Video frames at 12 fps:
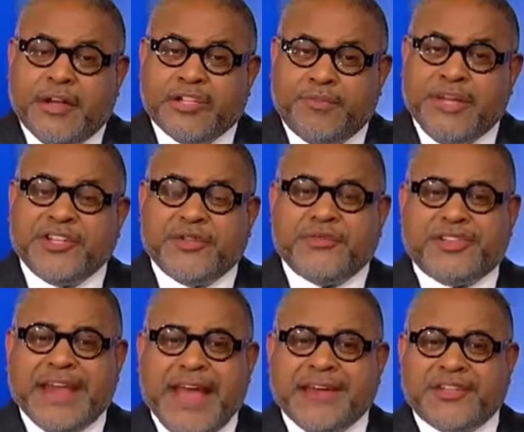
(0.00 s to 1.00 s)
a special
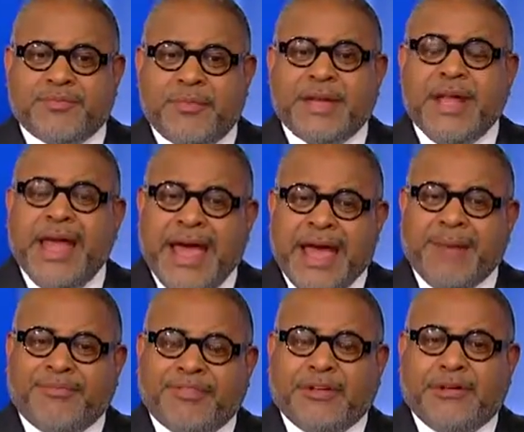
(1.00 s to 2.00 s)
status meant
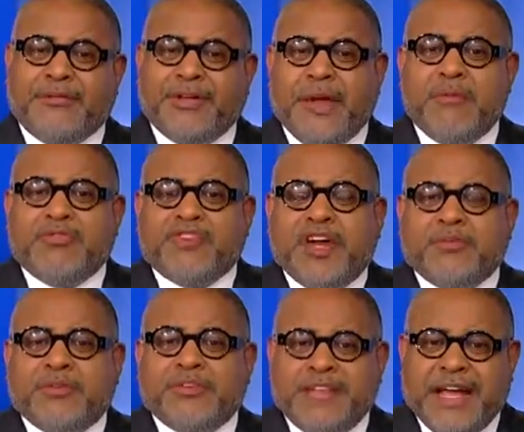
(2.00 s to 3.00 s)
absolutely they were trying to
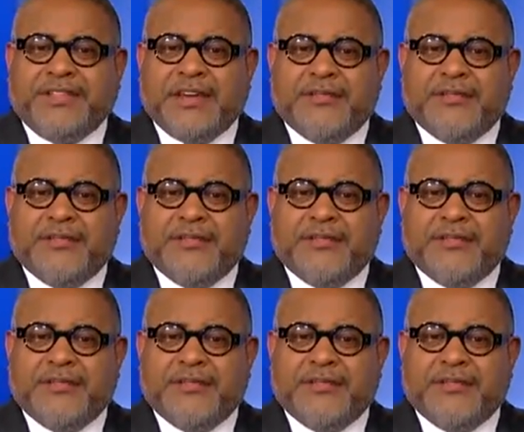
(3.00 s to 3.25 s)
protect the